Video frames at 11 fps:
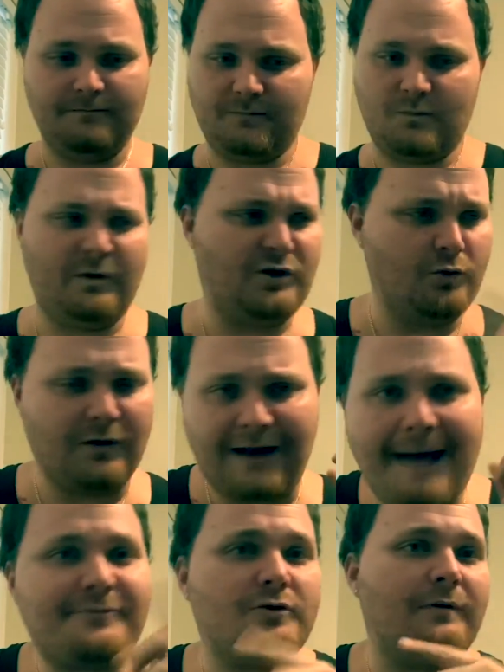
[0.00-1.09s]
we doing
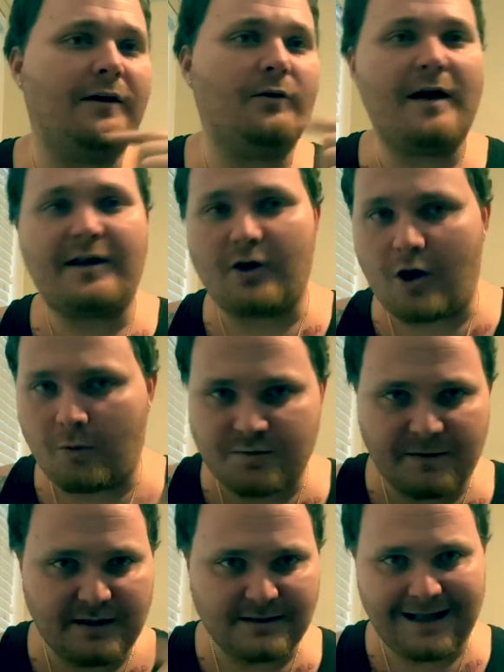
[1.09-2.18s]
laps around the rec yard, which
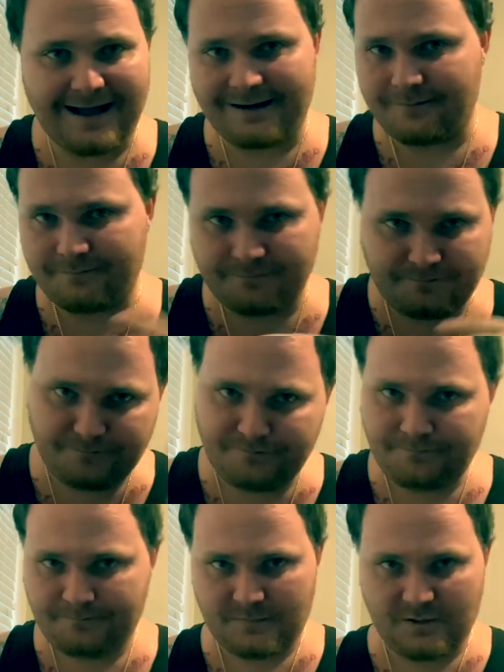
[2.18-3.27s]
means like,
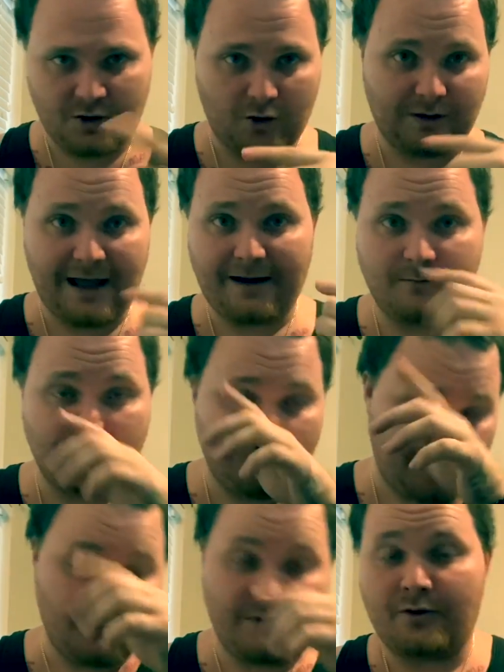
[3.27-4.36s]
you know, like
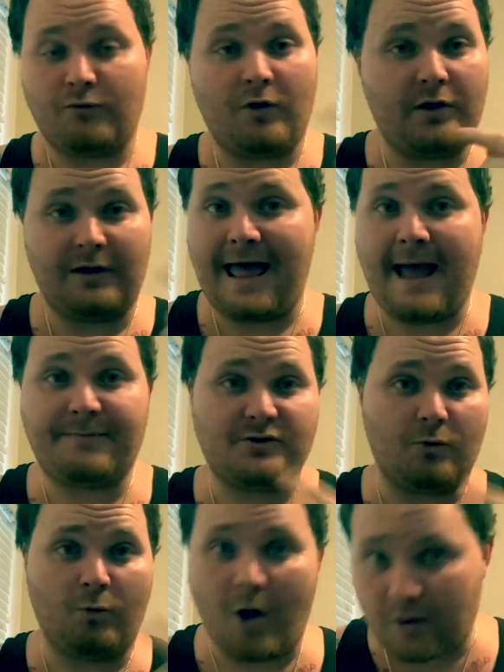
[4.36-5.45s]
you either run laps or
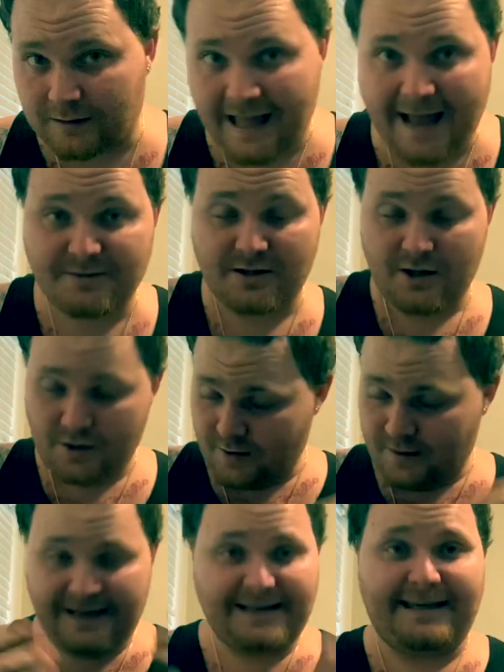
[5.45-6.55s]
walk laps.
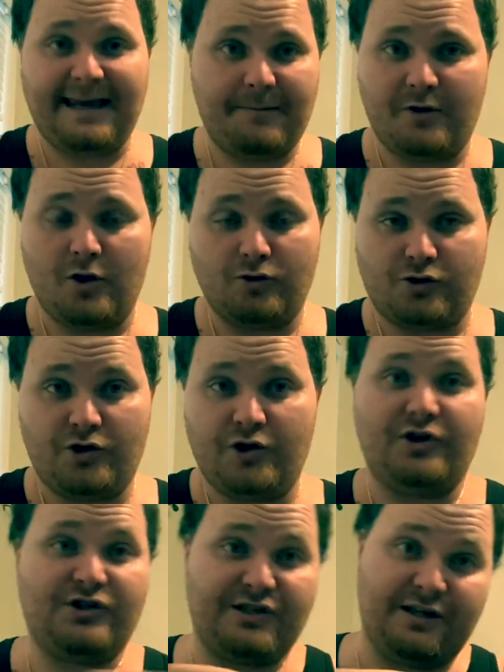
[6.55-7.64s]
Any camp you go to, you're
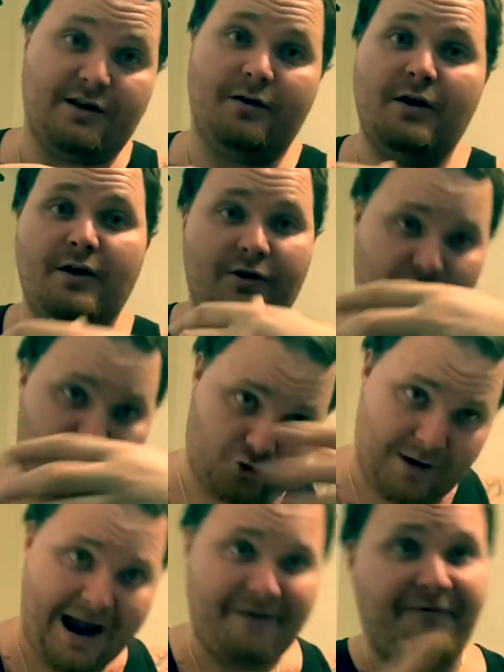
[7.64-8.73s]
gonna see the
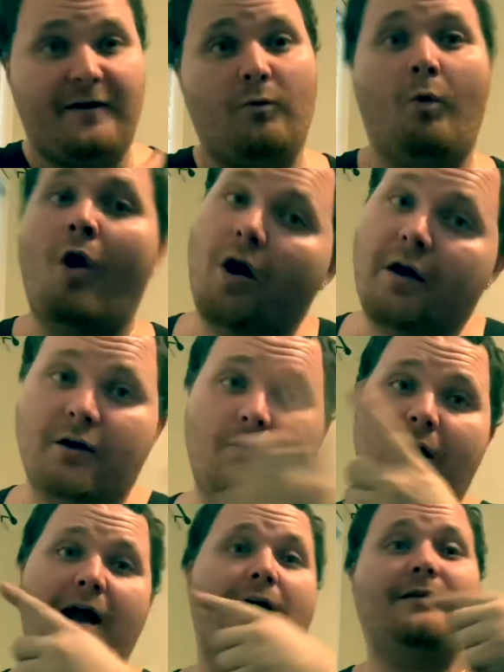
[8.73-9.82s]
traffic walking
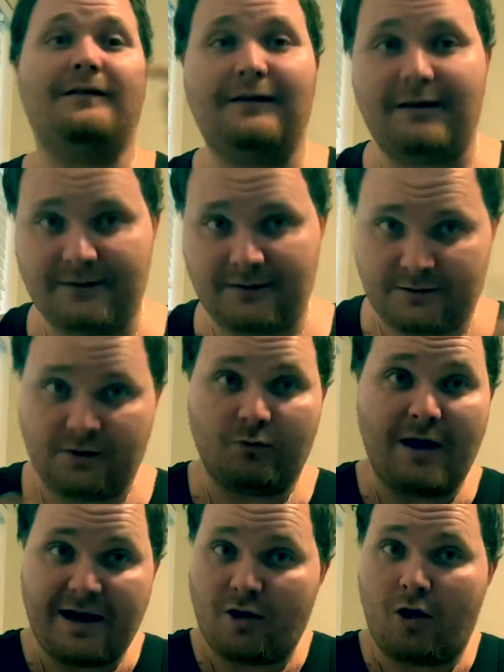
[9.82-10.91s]
around the
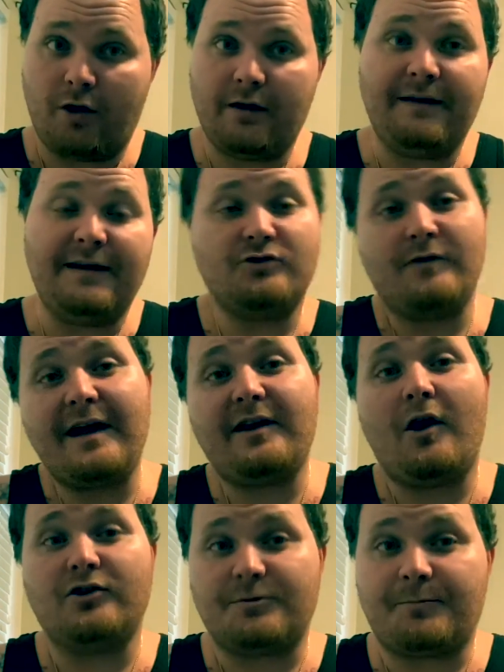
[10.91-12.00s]
rec yard, and these rec
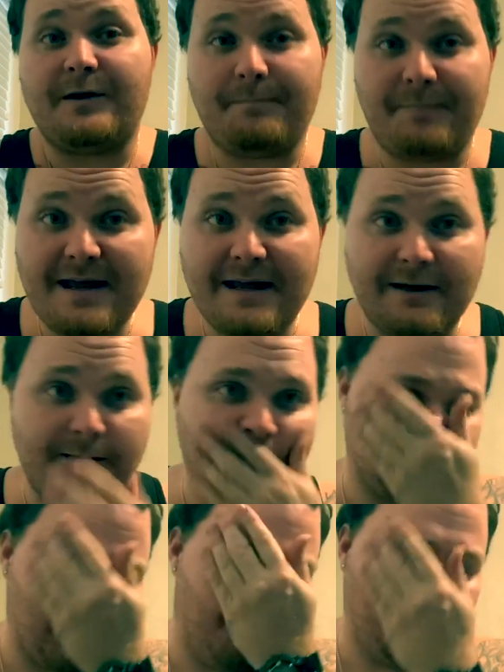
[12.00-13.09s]
yards are pretty big, you know.
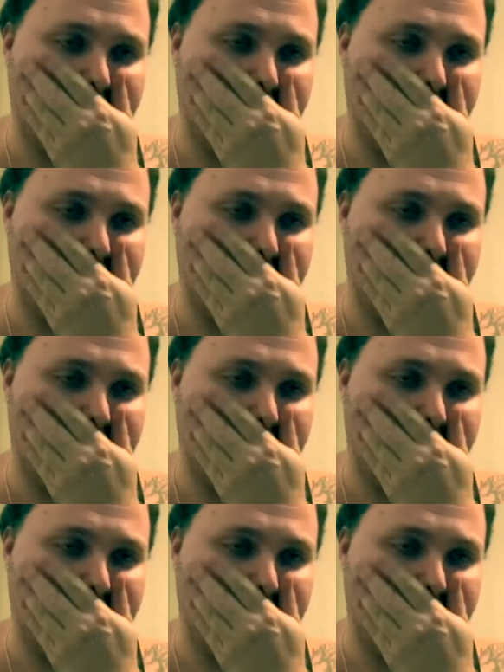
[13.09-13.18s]
So